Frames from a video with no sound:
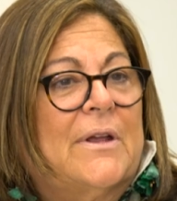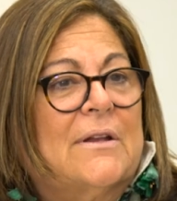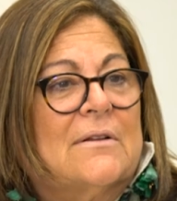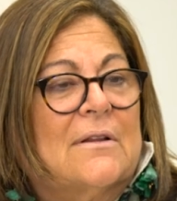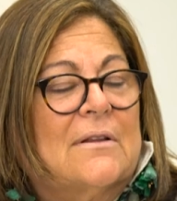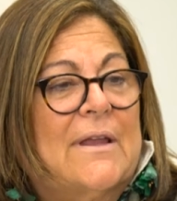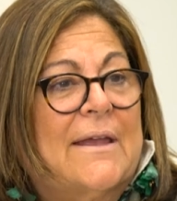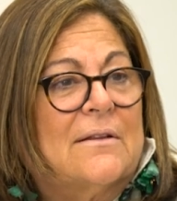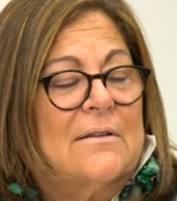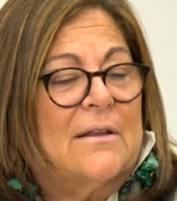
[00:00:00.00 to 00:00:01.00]

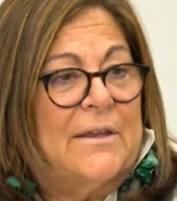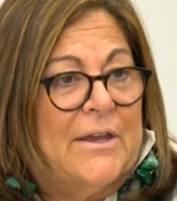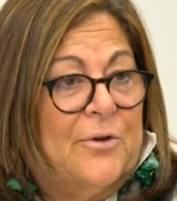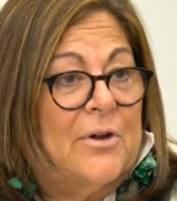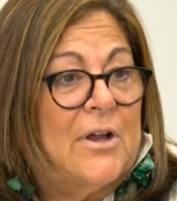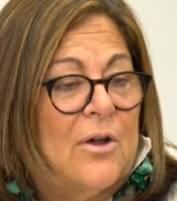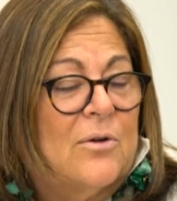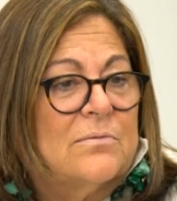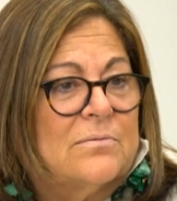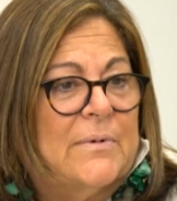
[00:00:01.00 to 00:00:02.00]
And a year
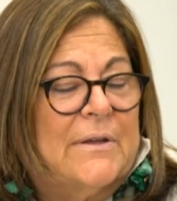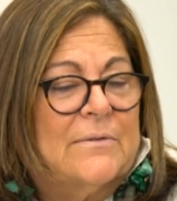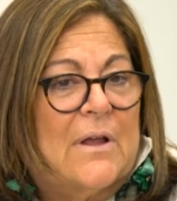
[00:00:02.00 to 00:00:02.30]
ago we